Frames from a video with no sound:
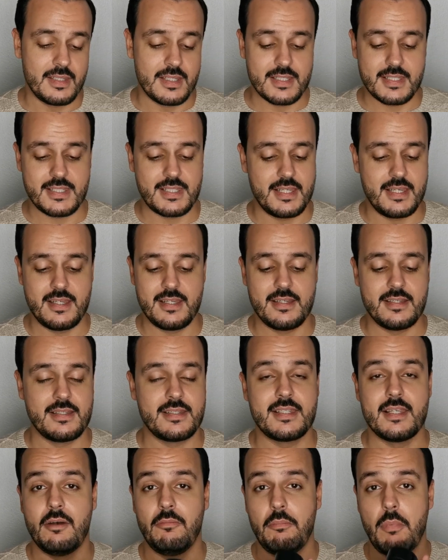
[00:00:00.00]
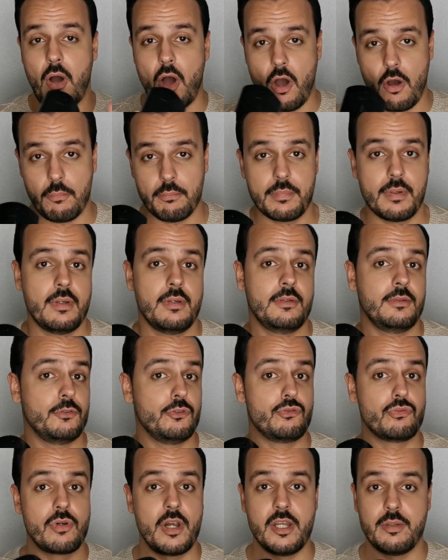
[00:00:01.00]
This is a bomb,
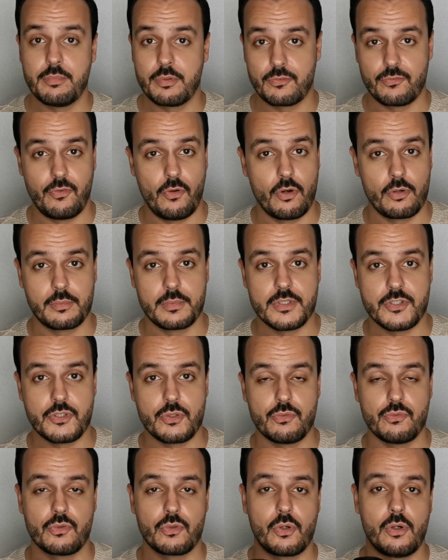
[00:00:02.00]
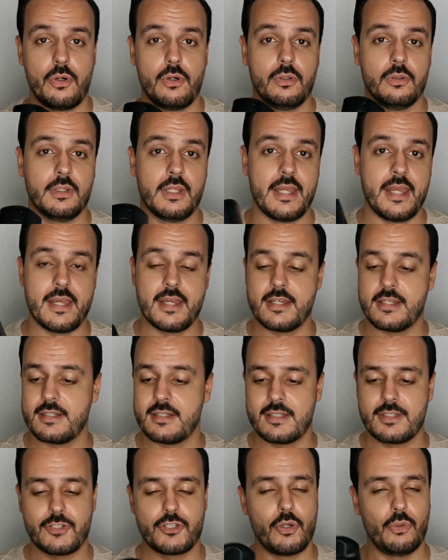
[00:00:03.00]
great performance overall,
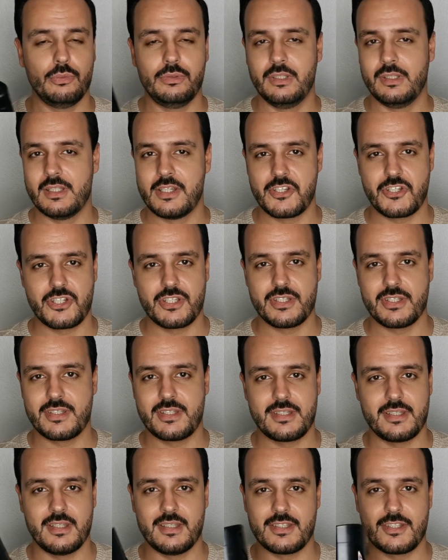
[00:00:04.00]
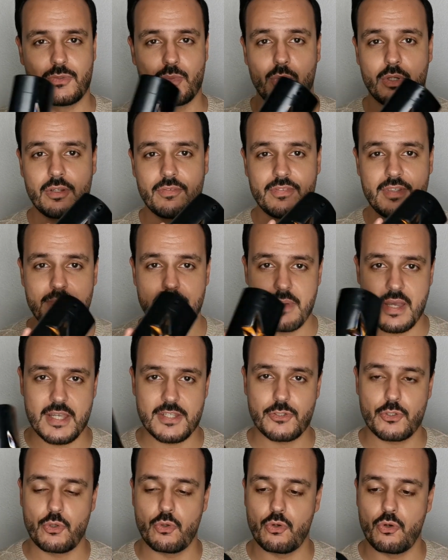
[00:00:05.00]
and so delicious. It's one of the
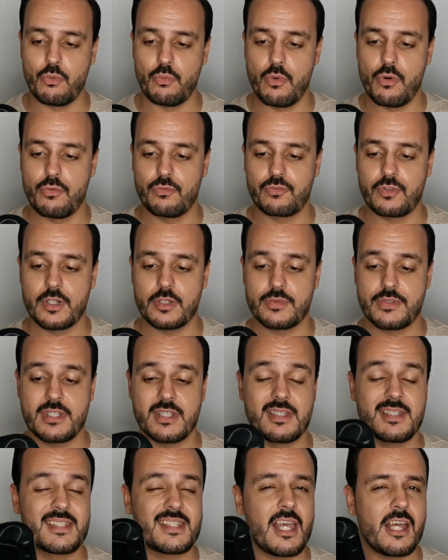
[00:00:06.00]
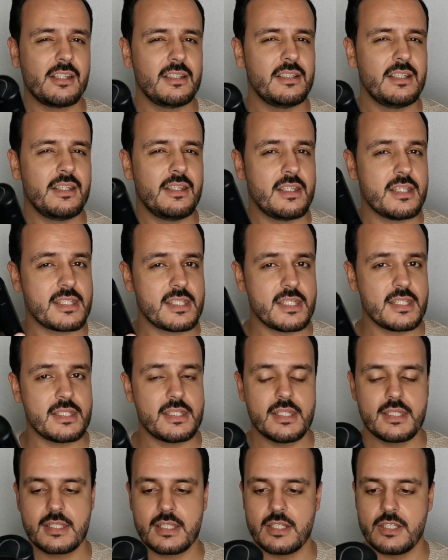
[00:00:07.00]
best Gourmand fragrances. Sadly, this
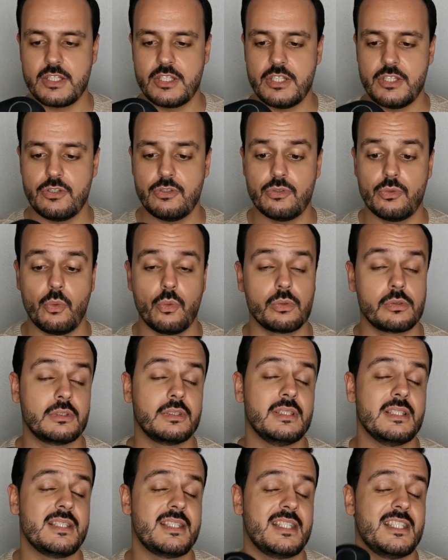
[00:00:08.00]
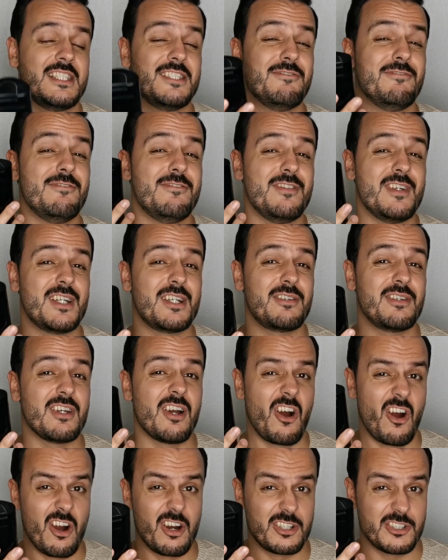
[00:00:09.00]
is discontinued, or at least it's
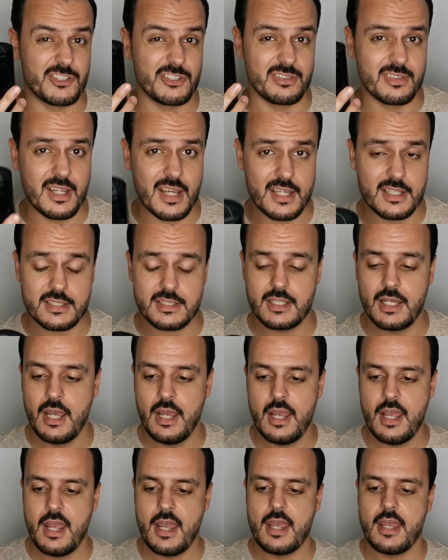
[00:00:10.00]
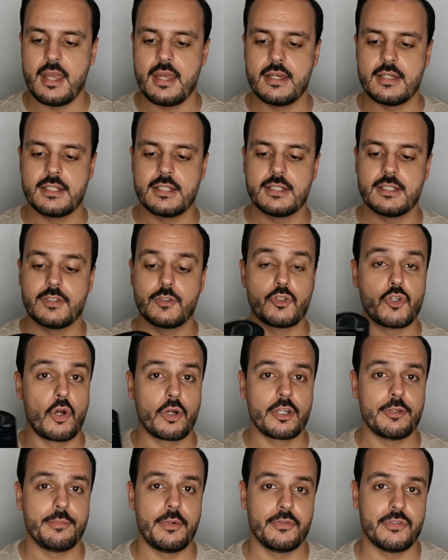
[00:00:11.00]
very hard to get. And
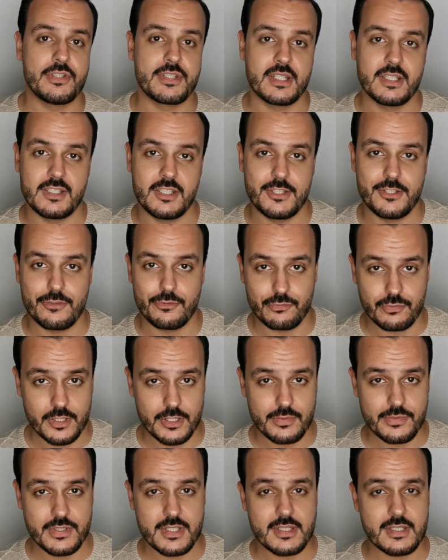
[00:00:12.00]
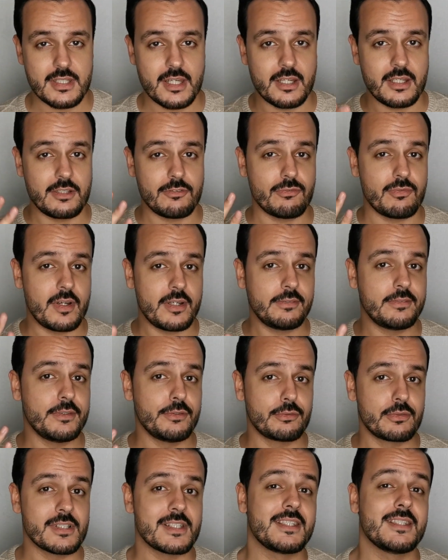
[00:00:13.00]
talking about discontinued fragrances, I
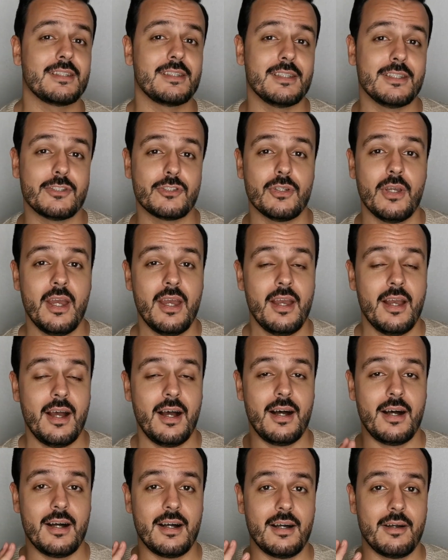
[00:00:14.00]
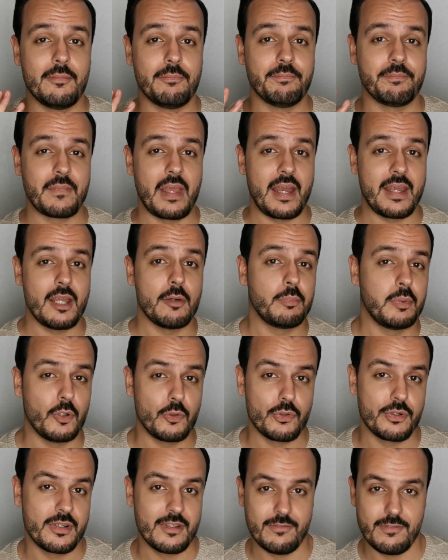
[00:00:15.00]
very recently, I
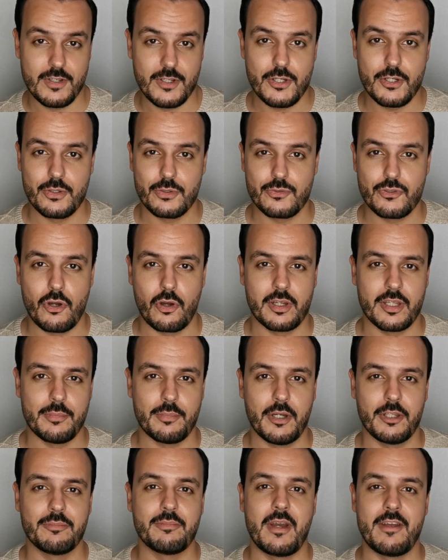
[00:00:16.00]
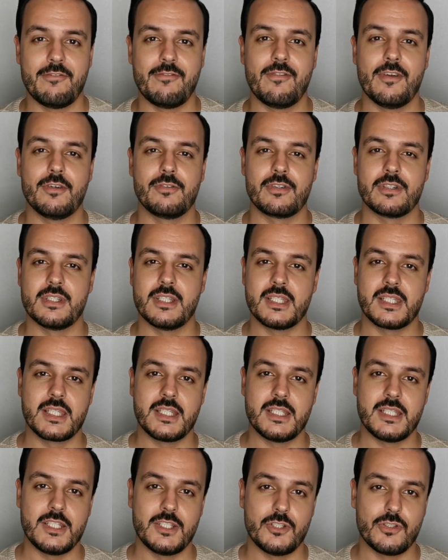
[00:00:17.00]
uploaded a video talking about my favorite
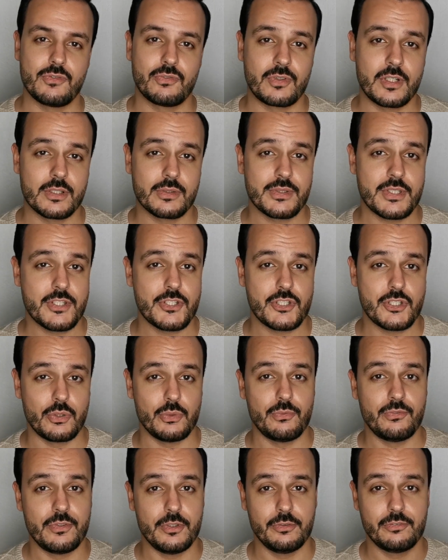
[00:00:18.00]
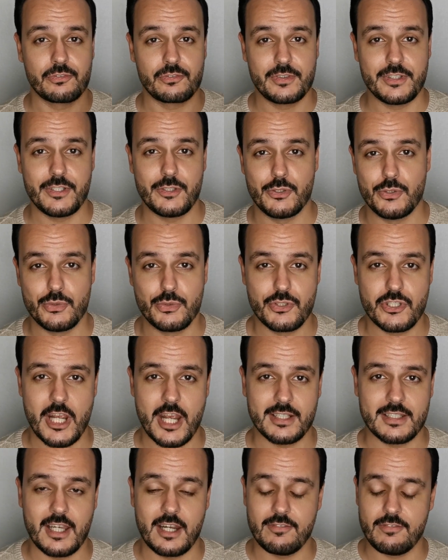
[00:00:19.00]
discontinued fragrances, so feel free to
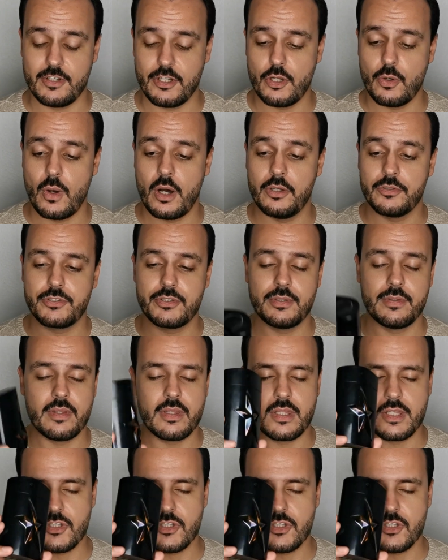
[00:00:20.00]
check that video out.